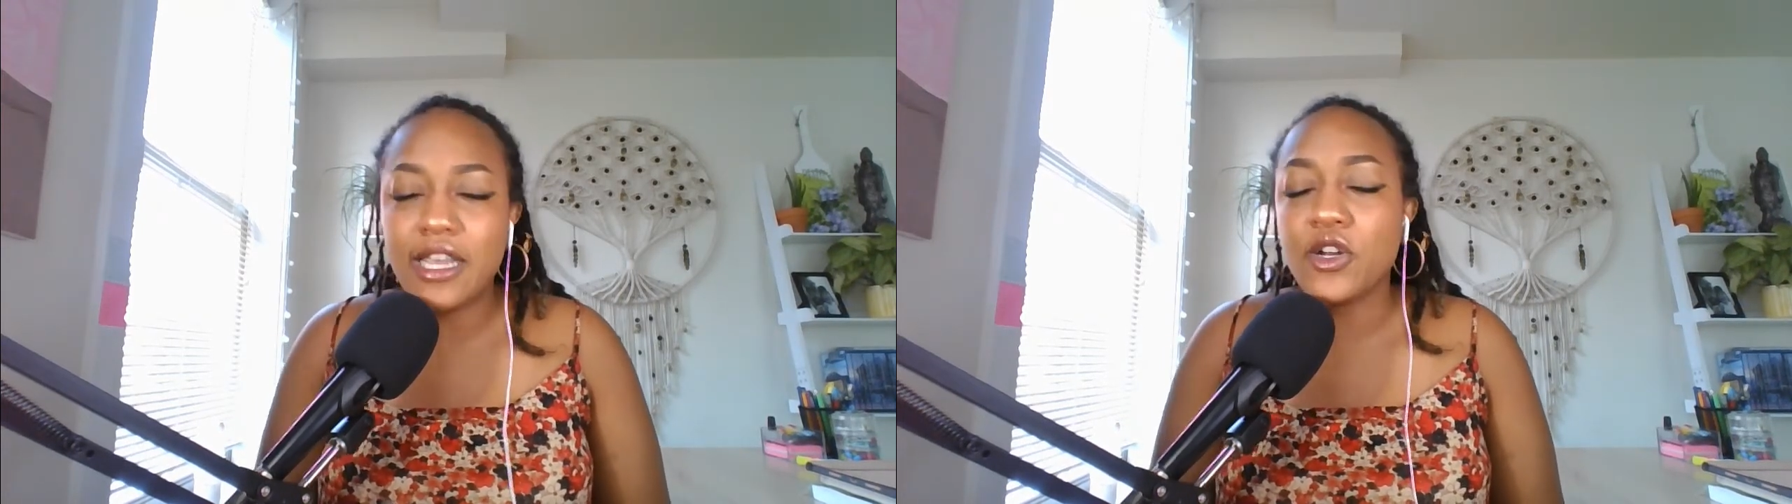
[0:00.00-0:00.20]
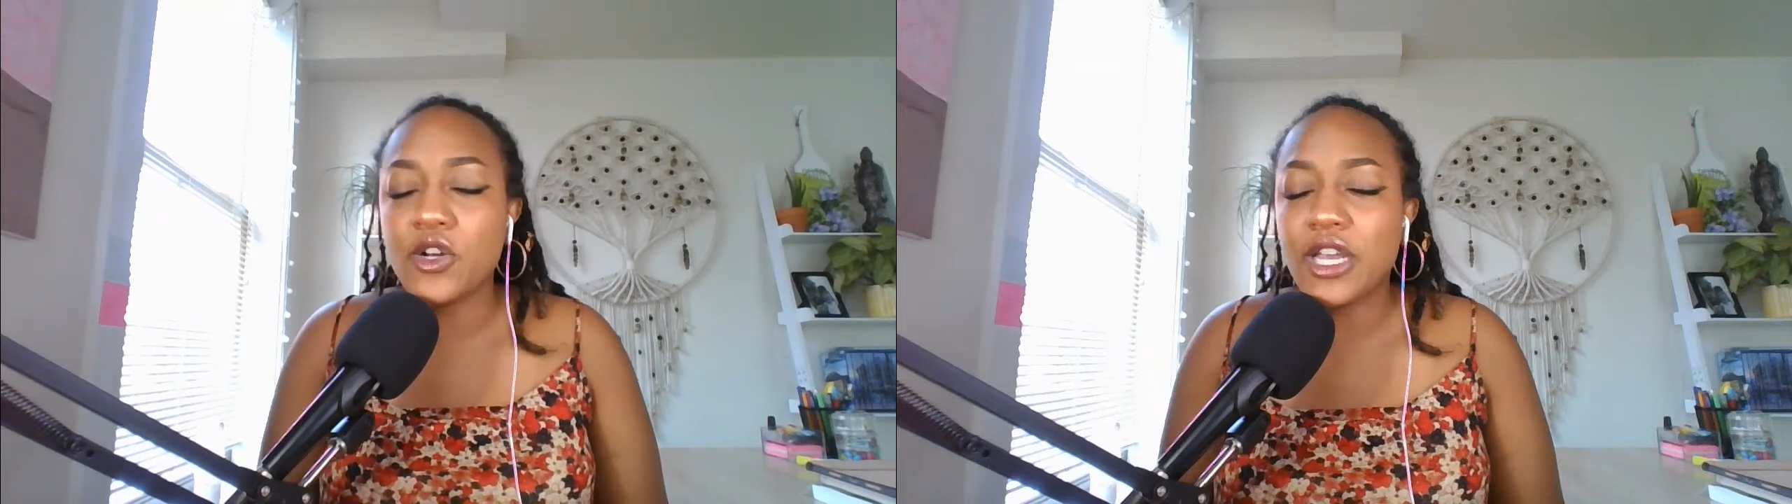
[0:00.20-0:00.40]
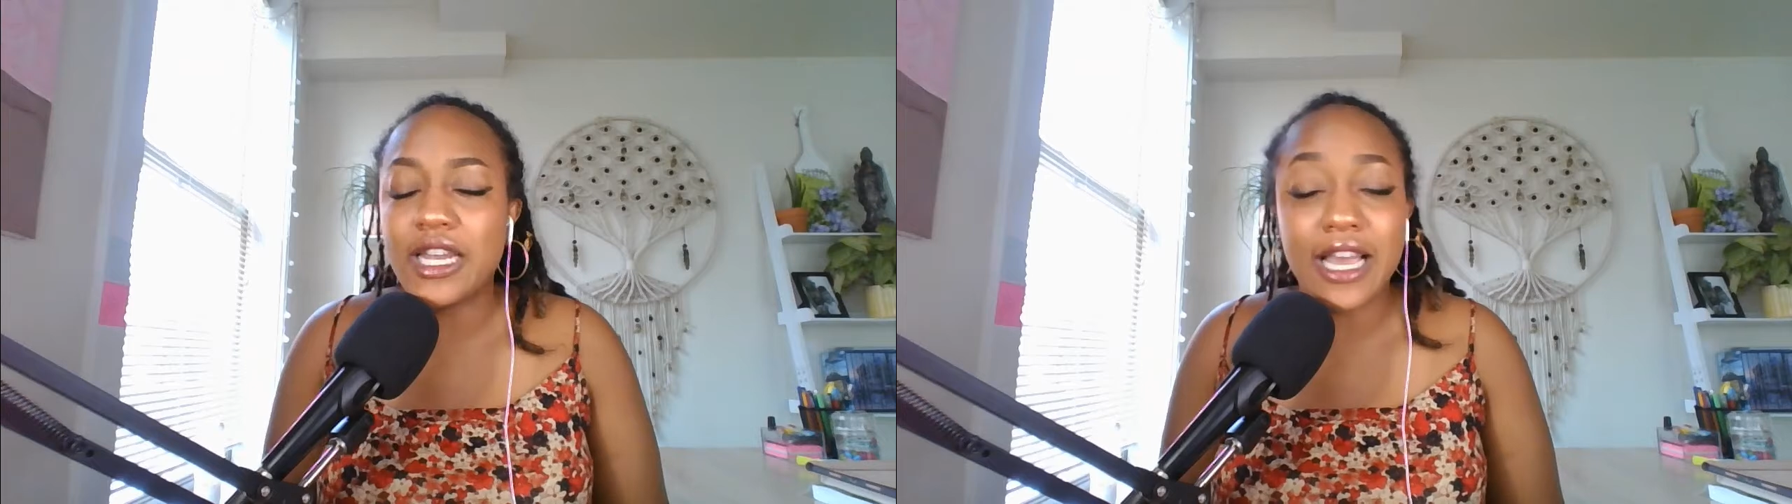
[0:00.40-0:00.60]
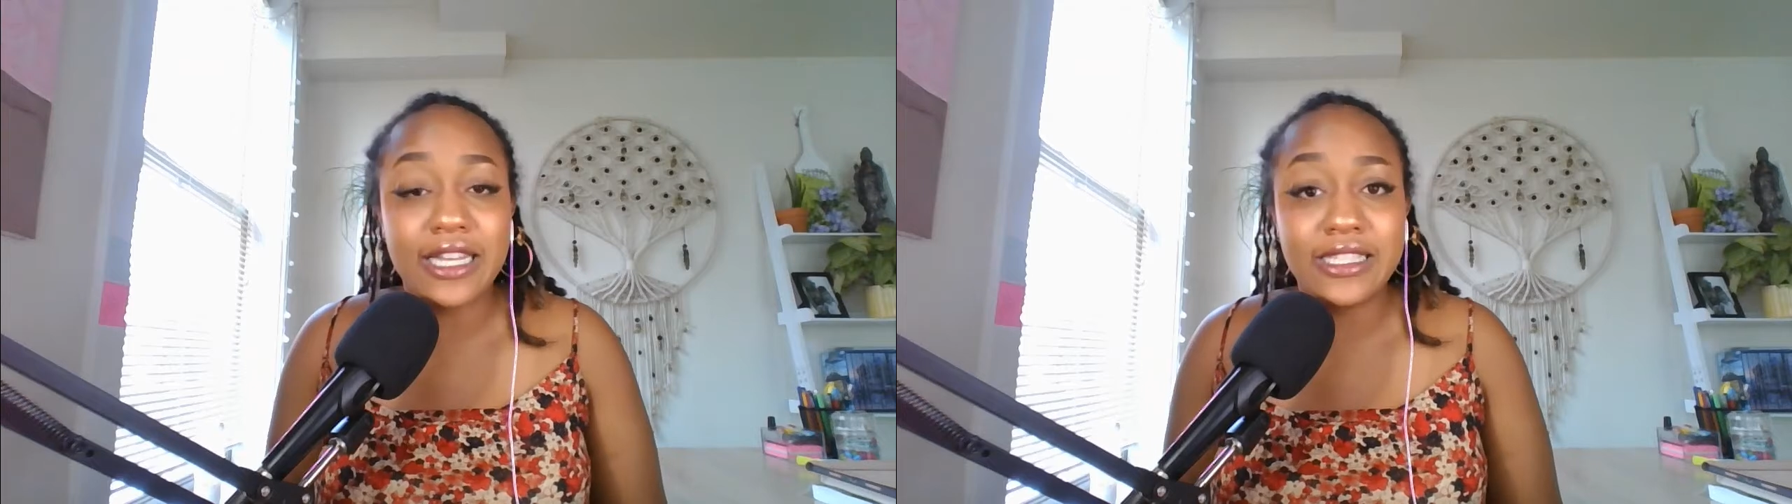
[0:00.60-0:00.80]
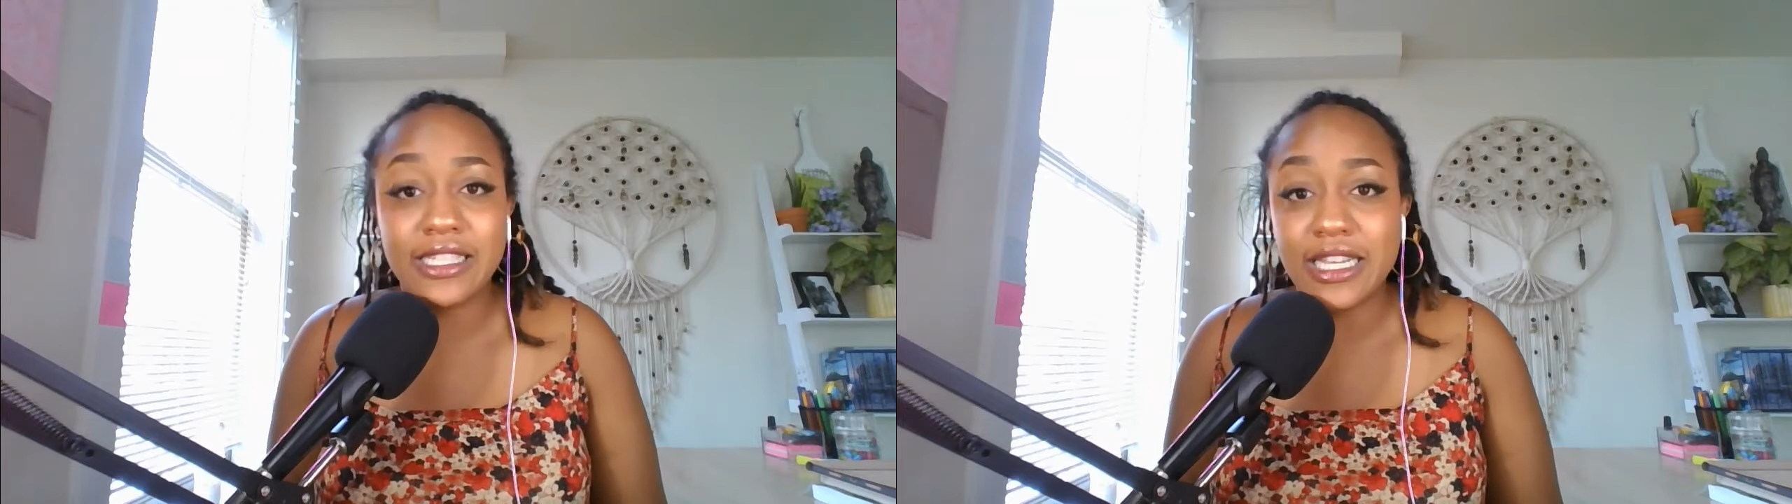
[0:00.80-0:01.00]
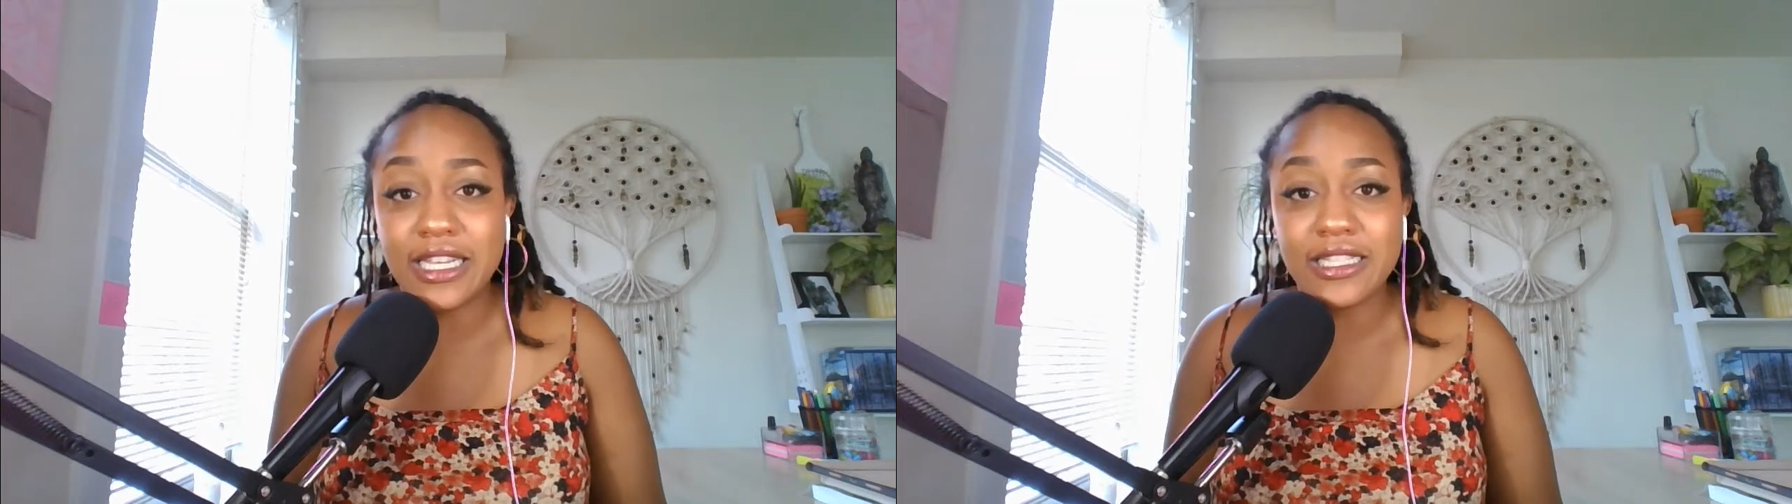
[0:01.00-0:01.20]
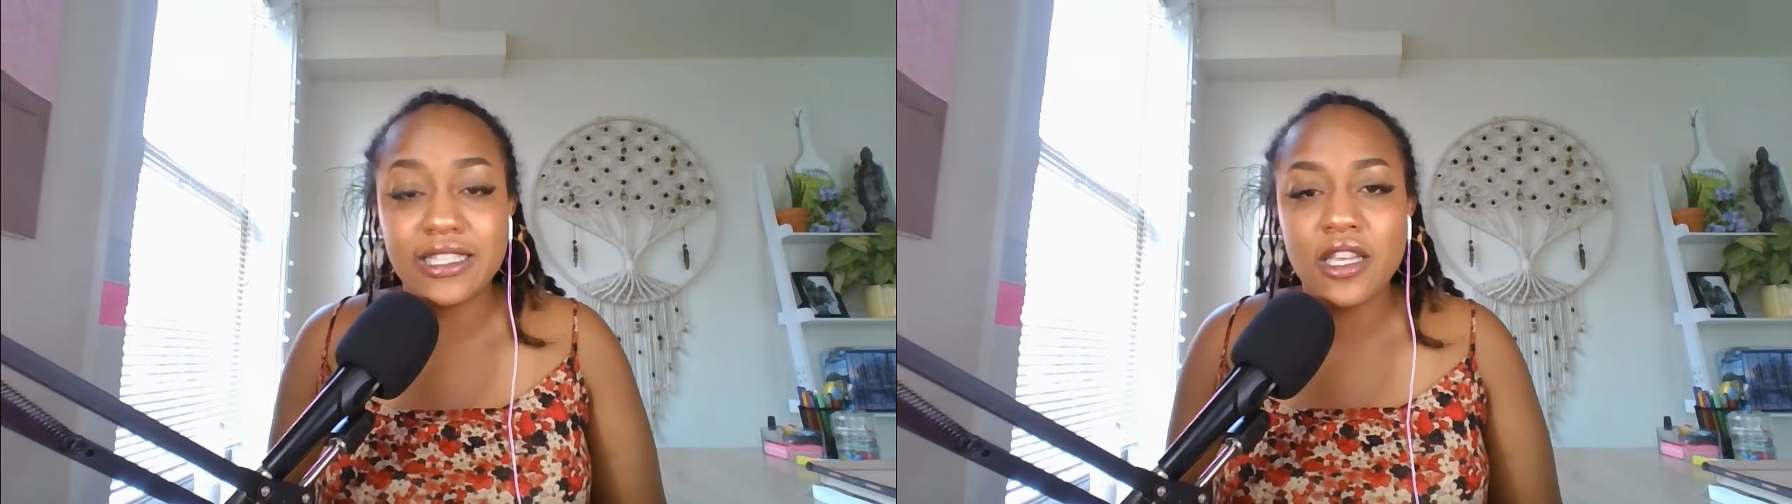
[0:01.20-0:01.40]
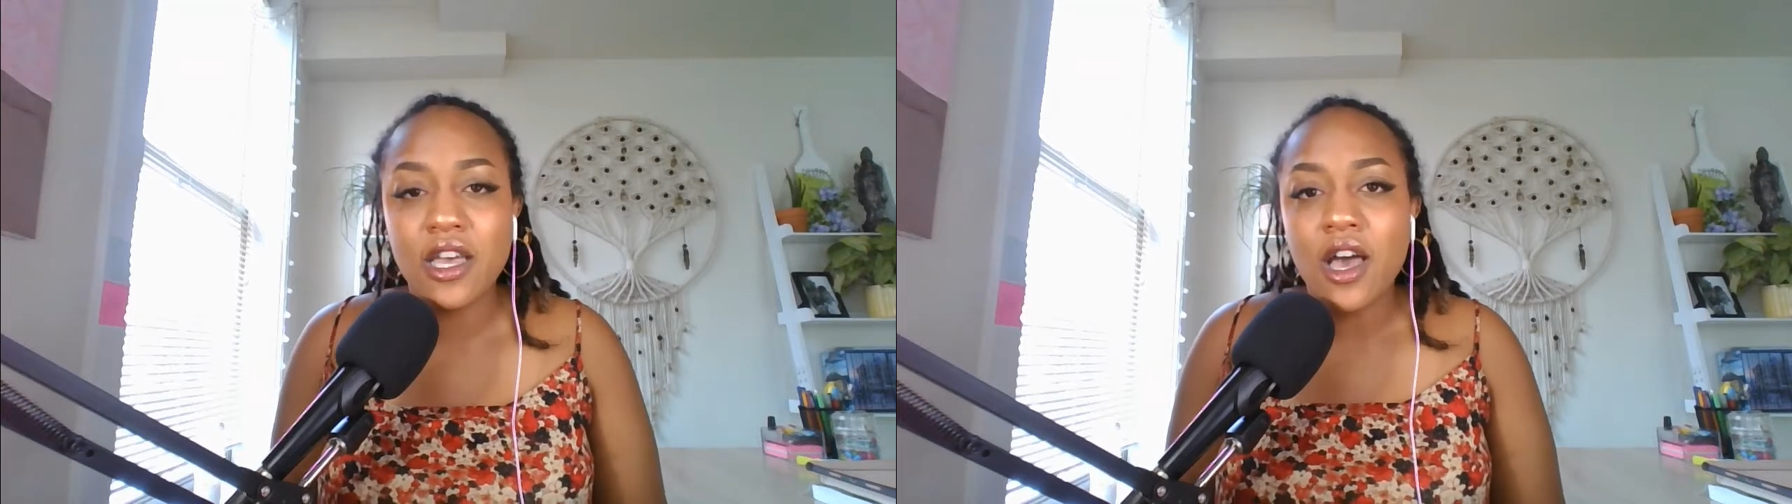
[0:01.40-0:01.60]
interconnectedness